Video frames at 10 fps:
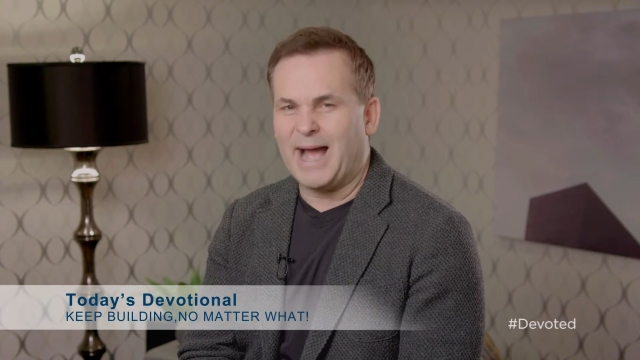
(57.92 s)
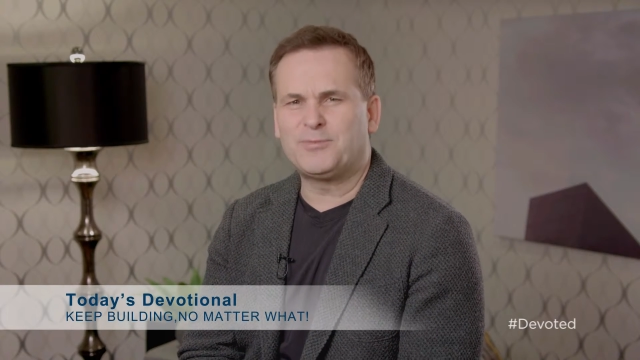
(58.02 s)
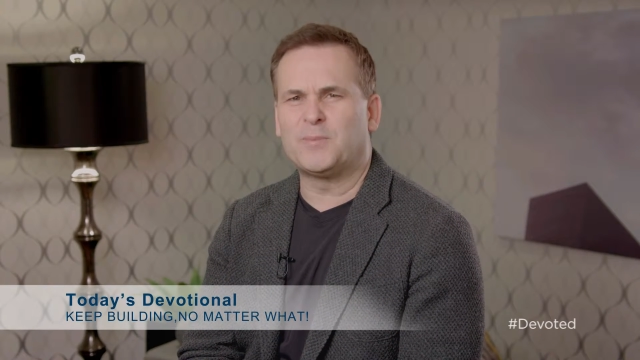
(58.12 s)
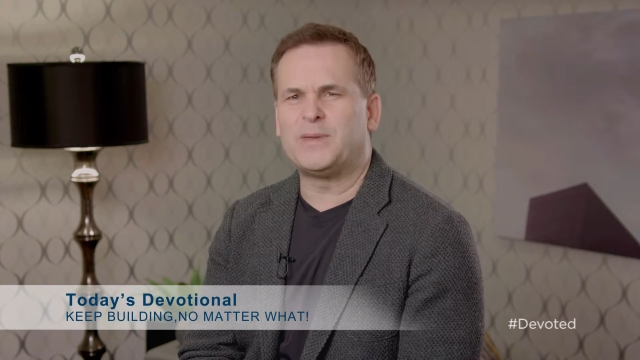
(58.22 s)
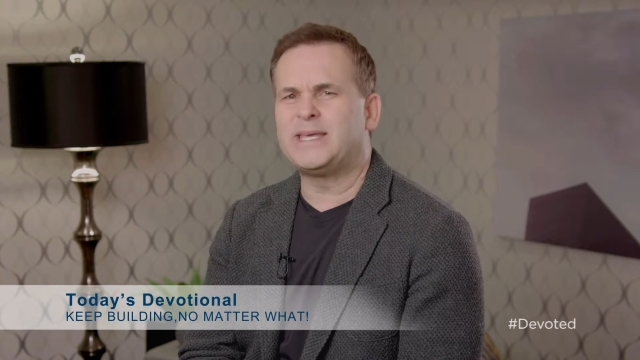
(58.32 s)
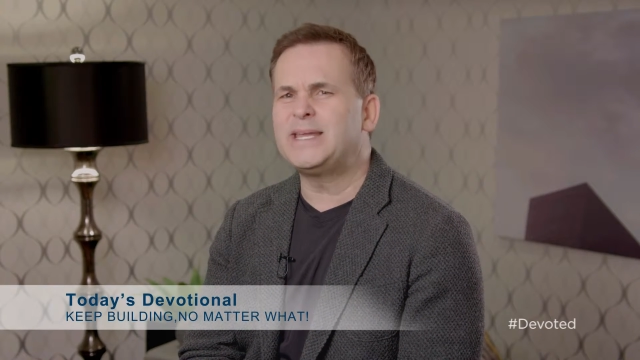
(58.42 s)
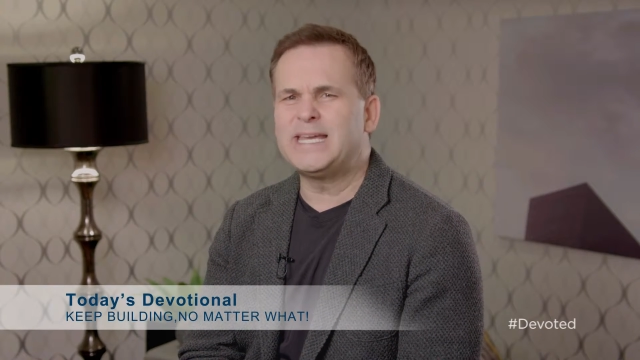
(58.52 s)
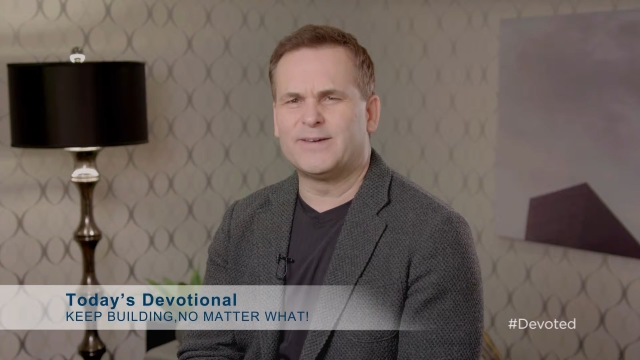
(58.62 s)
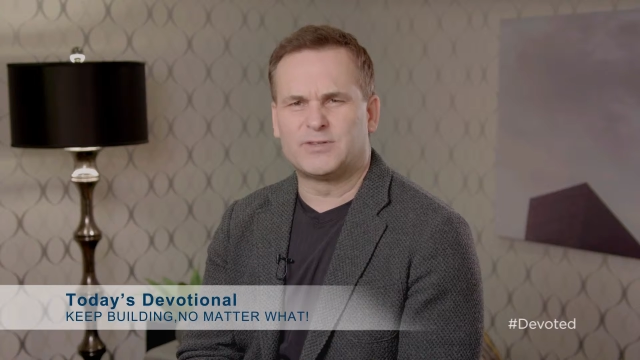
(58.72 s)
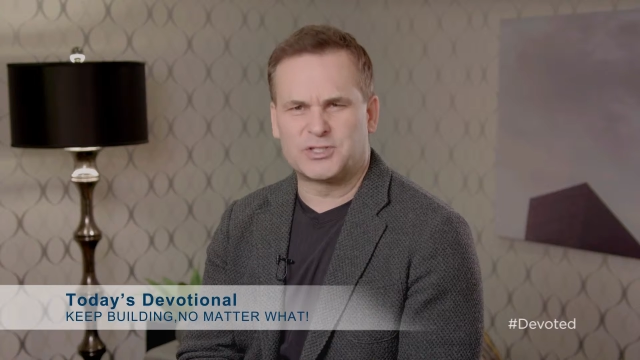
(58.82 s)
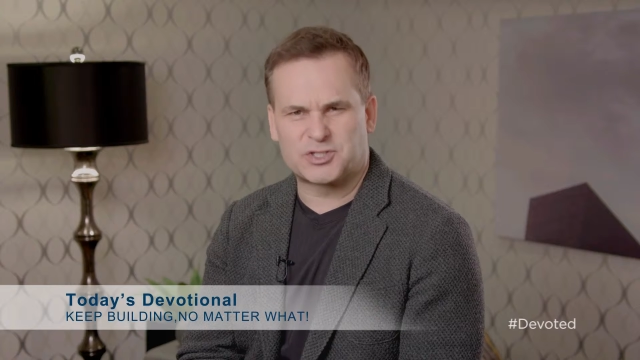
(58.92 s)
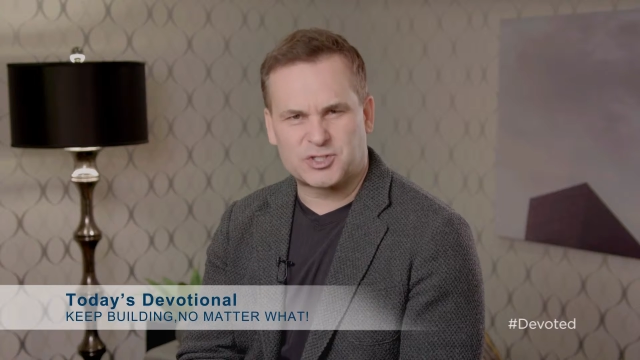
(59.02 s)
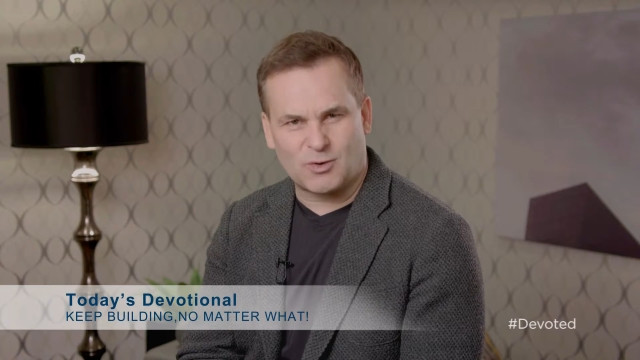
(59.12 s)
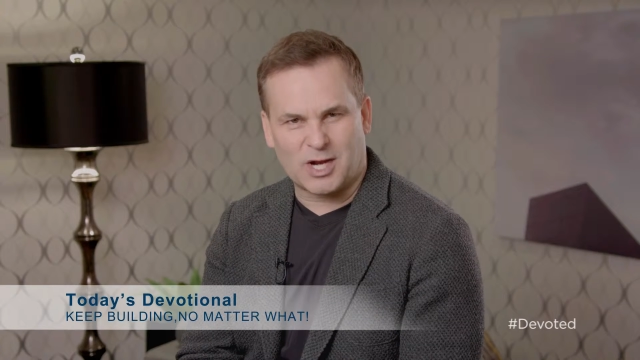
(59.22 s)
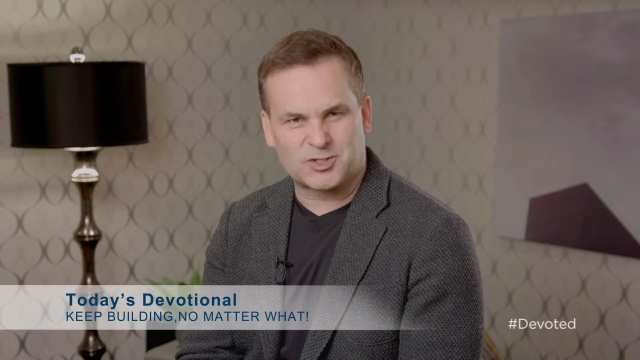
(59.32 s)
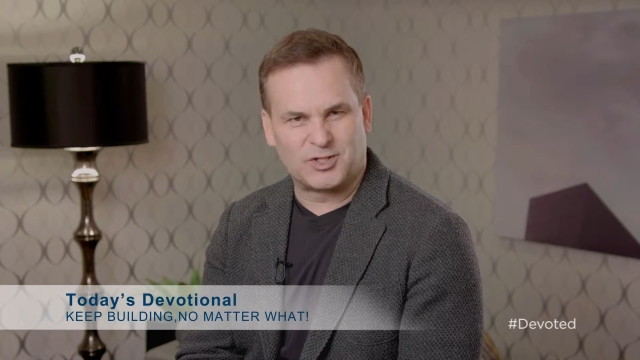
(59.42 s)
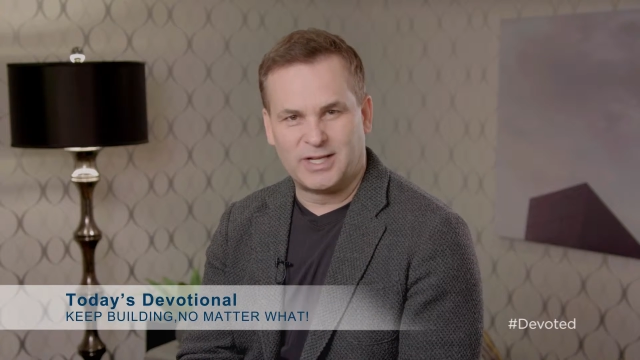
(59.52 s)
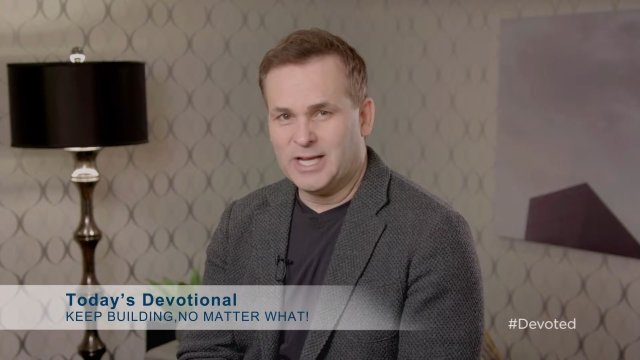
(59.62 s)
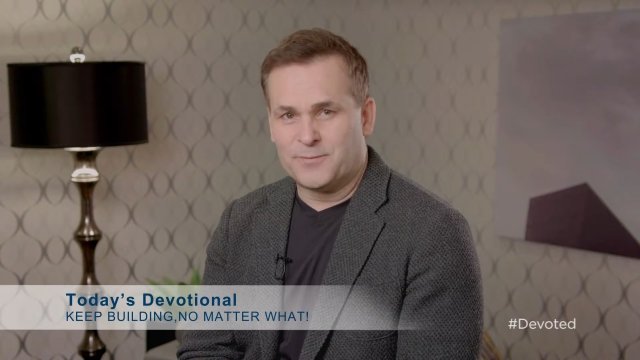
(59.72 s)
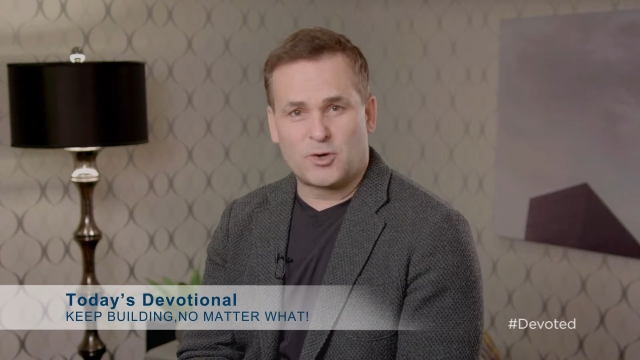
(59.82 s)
At the beginning of construction,